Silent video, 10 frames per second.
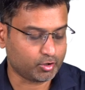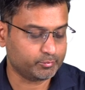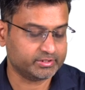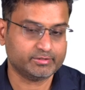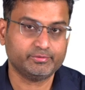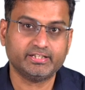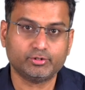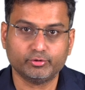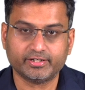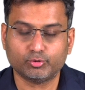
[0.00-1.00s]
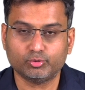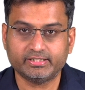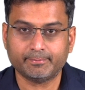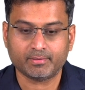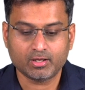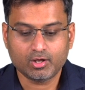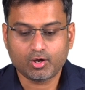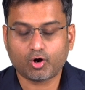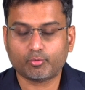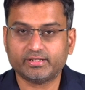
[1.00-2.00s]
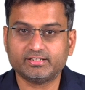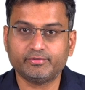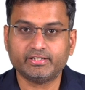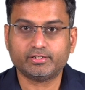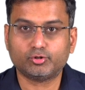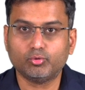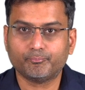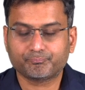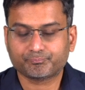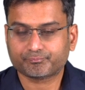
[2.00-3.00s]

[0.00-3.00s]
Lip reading: or whether we need to recruit them, or whether we need to